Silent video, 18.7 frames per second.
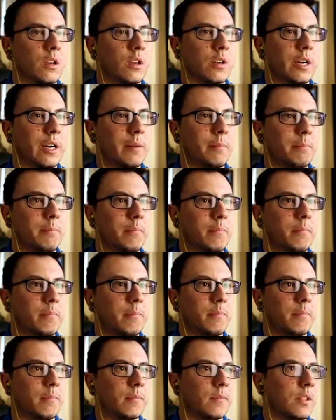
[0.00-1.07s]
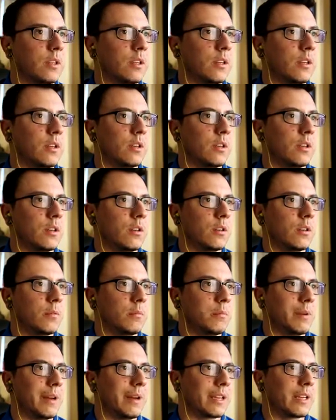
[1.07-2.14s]
Great.
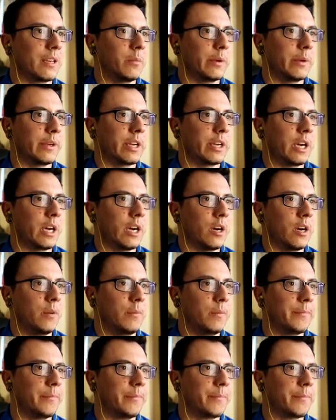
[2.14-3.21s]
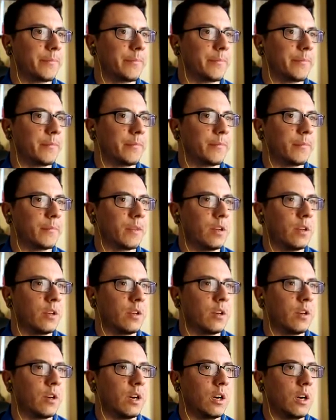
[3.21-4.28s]
Back in we go.
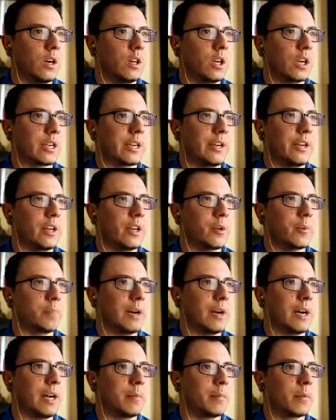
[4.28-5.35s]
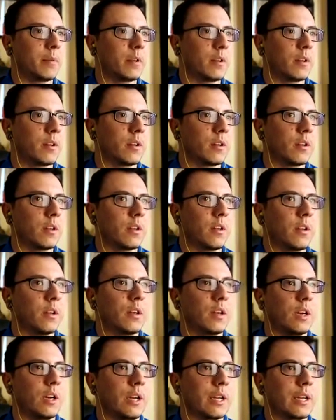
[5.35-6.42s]
Oh look, another pipe.
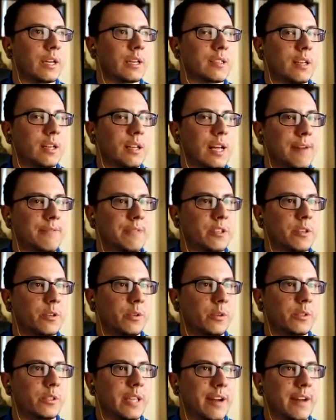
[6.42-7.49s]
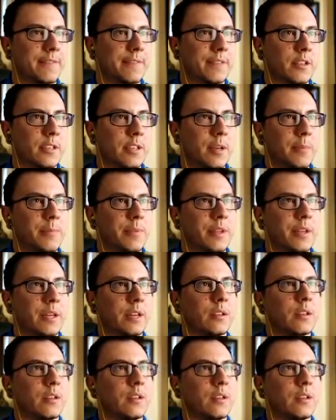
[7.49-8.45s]
I guess I'll have to use that for something.